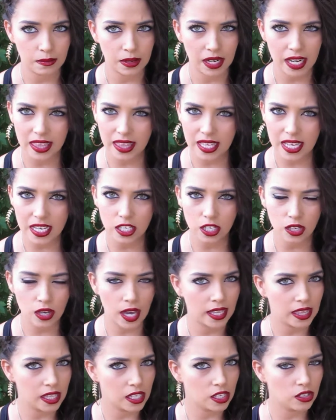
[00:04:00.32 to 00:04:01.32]
But I think you
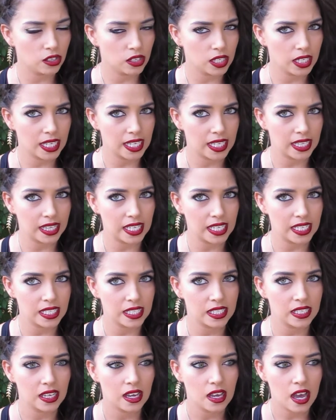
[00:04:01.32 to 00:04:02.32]
can get this
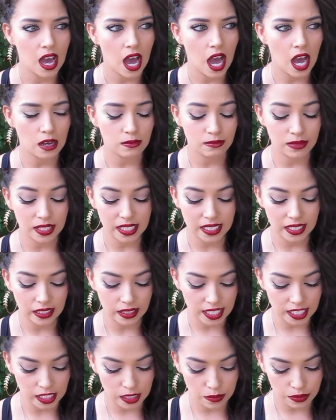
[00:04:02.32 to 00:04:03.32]
still.
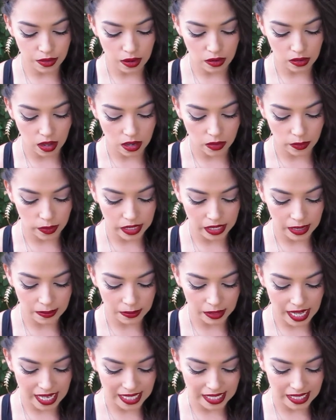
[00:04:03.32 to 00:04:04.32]
It's a ProLongwear lip
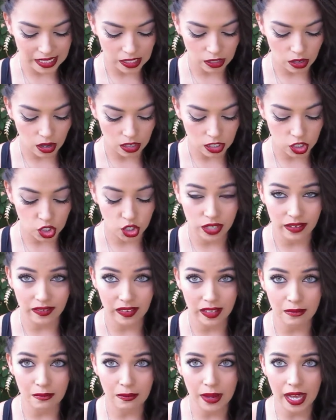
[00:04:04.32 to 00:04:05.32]
gloss. It's called
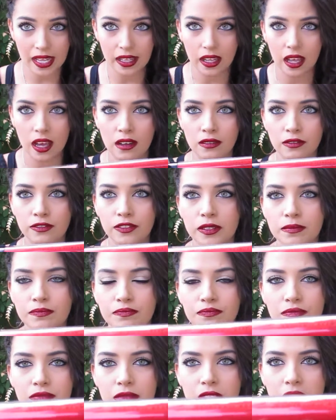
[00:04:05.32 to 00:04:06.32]
Driven by Love.
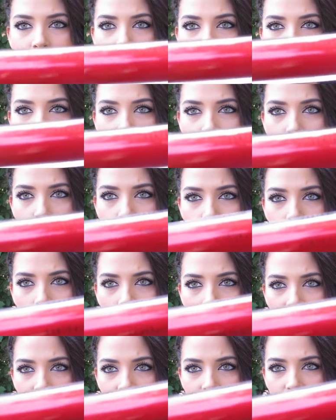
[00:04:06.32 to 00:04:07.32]
It's a
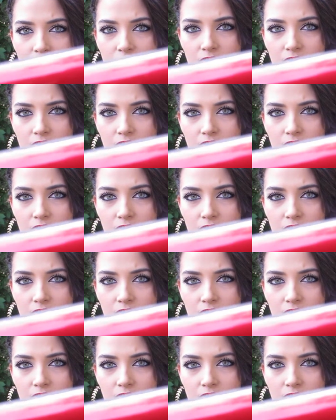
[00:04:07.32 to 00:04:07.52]
red,